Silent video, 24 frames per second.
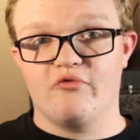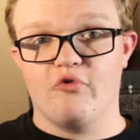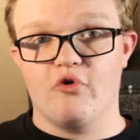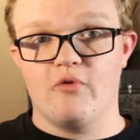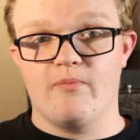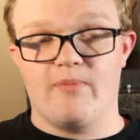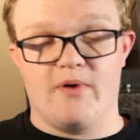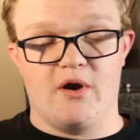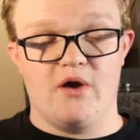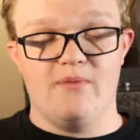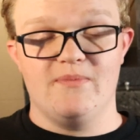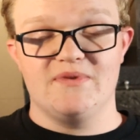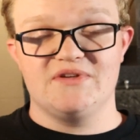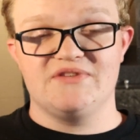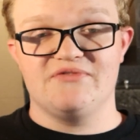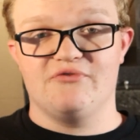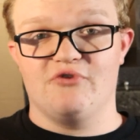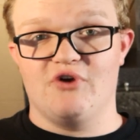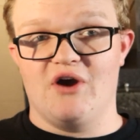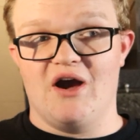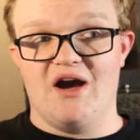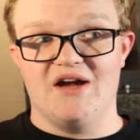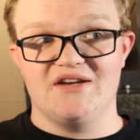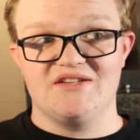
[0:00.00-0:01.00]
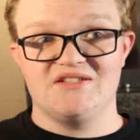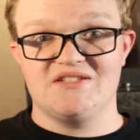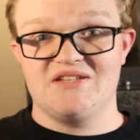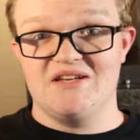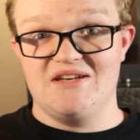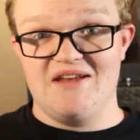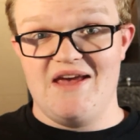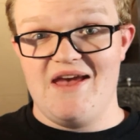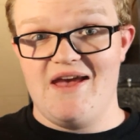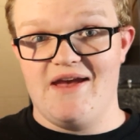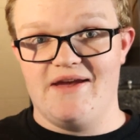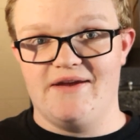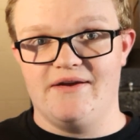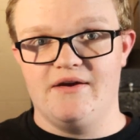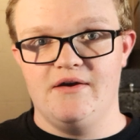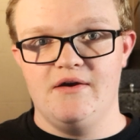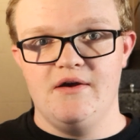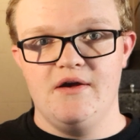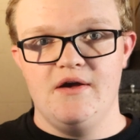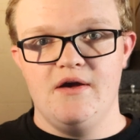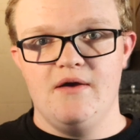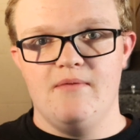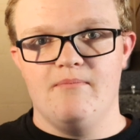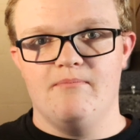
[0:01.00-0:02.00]
for permits for hots today.
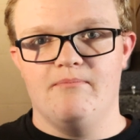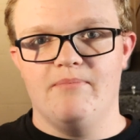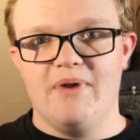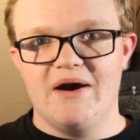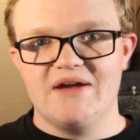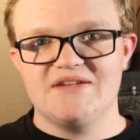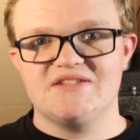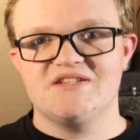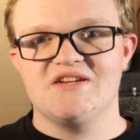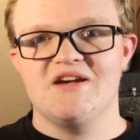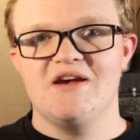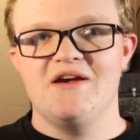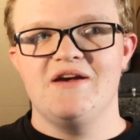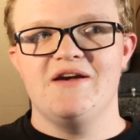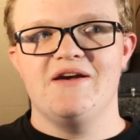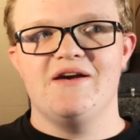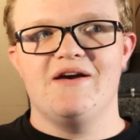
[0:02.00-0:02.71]
But